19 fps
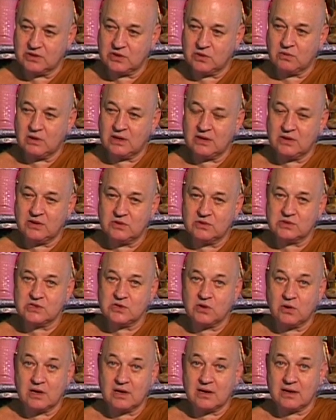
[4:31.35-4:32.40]
You want to use
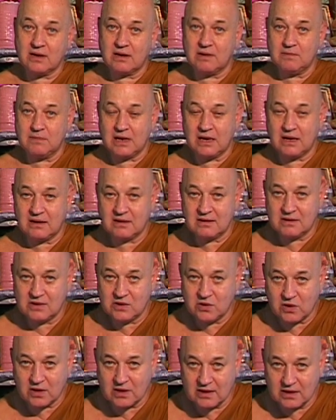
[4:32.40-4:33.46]
the ordinary mind in
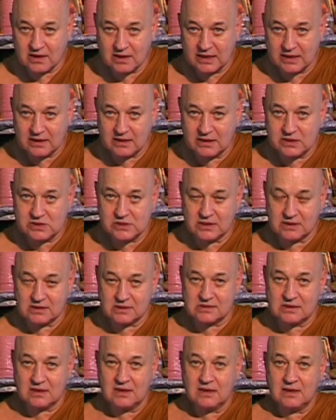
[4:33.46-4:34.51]
the ordinary
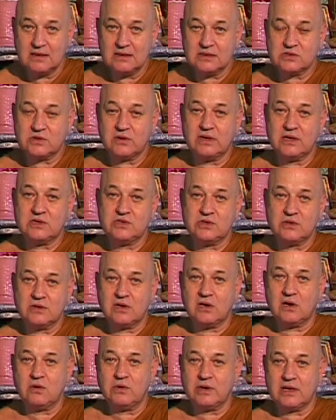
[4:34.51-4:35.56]
conditions, so that you
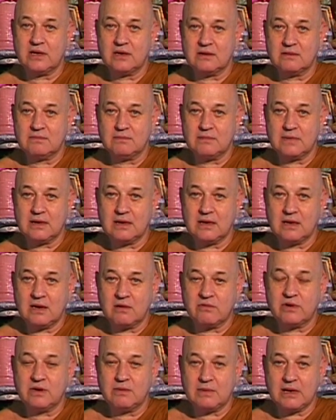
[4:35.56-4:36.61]
know in
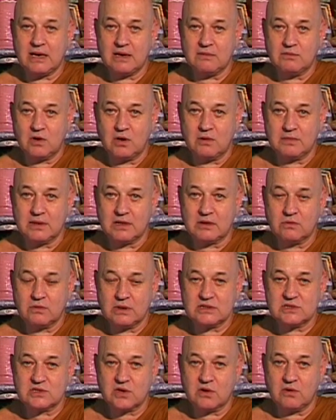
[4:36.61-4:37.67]
every mind moment
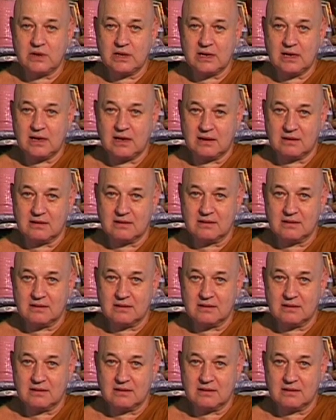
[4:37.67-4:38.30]
what's going on,